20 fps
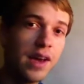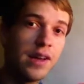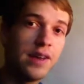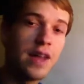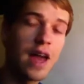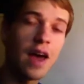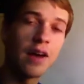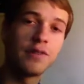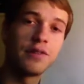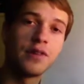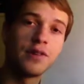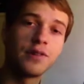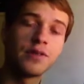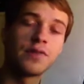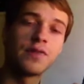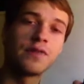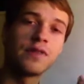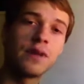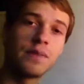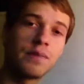Now, if you
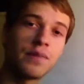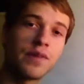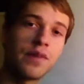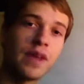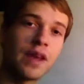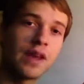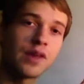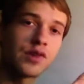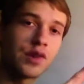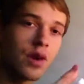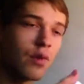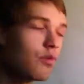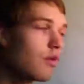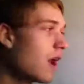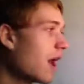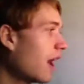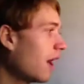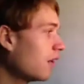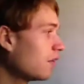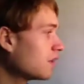flip things
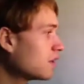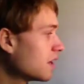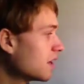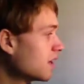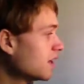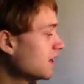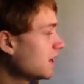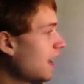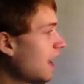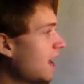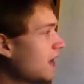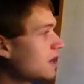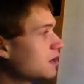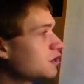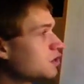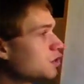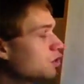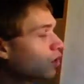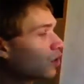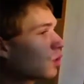around and
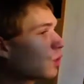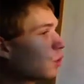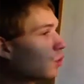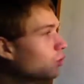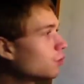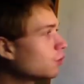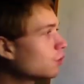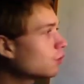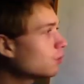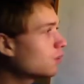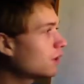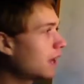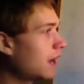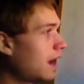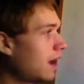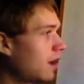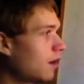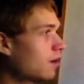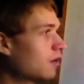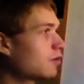you cool
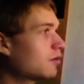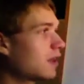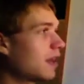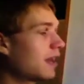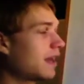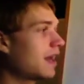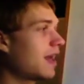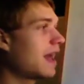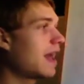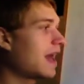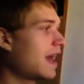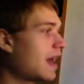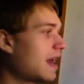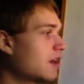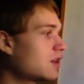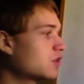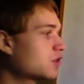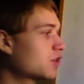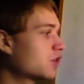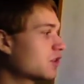air that
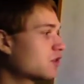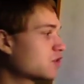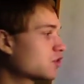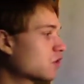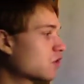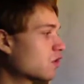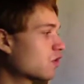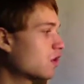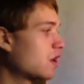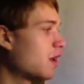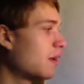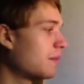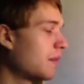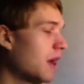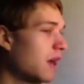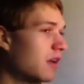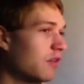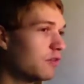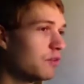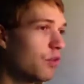has a certain
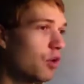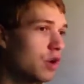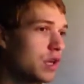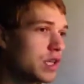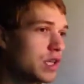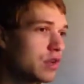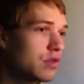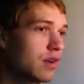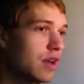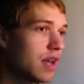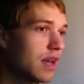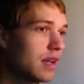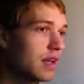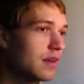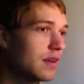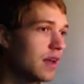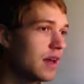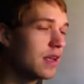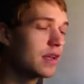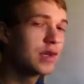amount of moisture in
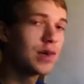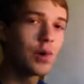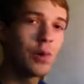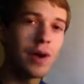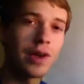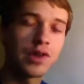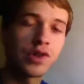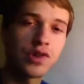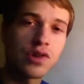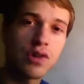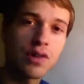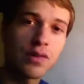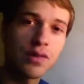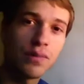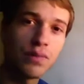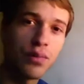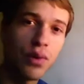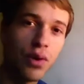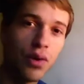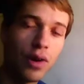it to a certain
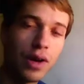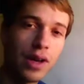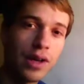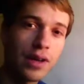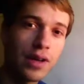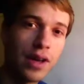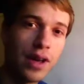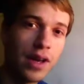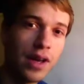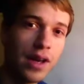point